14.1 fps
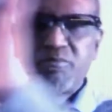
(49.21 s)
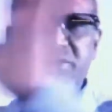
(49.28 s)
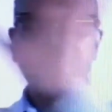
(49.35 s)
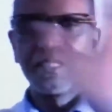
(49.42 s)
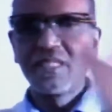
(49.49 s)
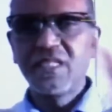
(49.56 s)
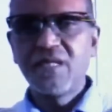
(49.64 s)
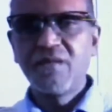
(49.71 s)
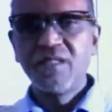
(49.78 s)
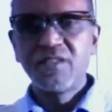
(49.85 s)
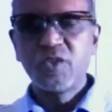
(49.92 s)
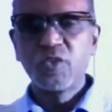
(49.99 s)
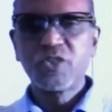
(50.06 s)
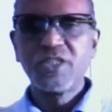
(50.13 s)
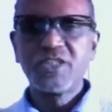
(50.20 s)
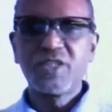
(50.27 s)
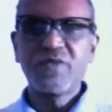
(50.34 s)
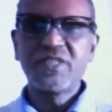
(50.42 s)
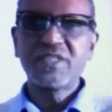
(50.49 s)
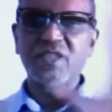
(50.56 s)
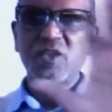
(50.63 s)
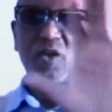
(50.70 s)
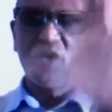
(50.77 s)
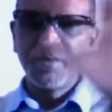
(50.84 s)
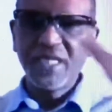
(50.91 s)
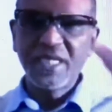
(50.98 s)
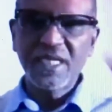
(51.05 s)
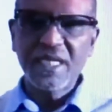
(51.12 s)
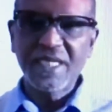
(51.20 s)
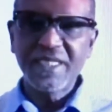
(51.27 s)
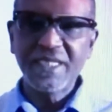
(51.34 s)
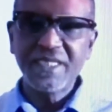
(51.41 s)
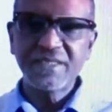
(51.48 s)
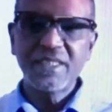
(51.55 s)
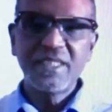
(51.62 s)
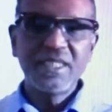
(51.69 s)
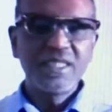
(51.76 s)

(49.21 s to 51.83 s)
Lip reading: particular social situation or community like this,